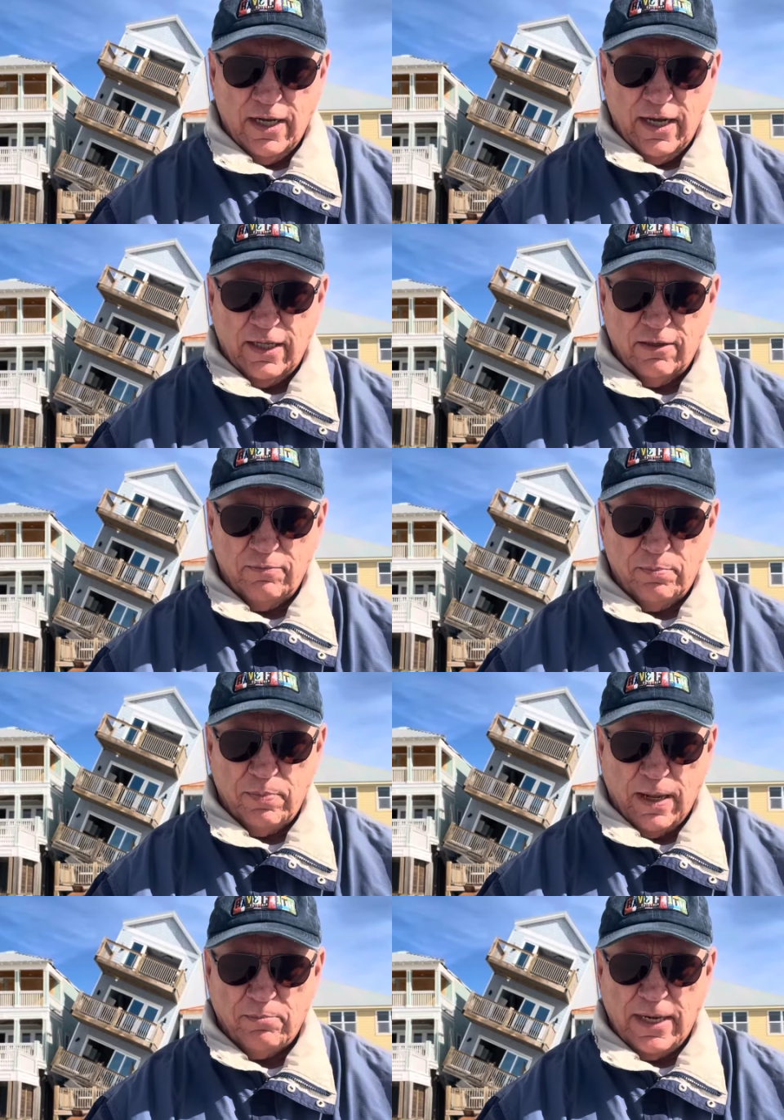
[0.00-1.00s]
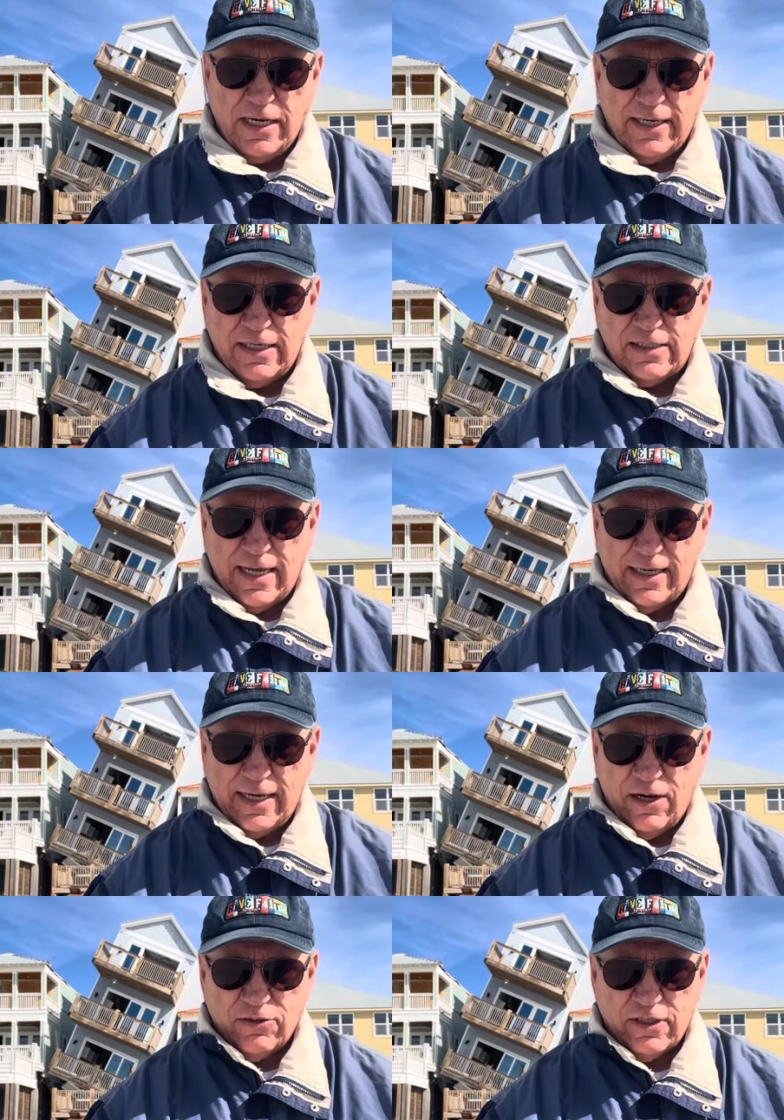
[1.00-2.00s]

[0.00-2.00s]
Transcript: and, the, and beat against that house,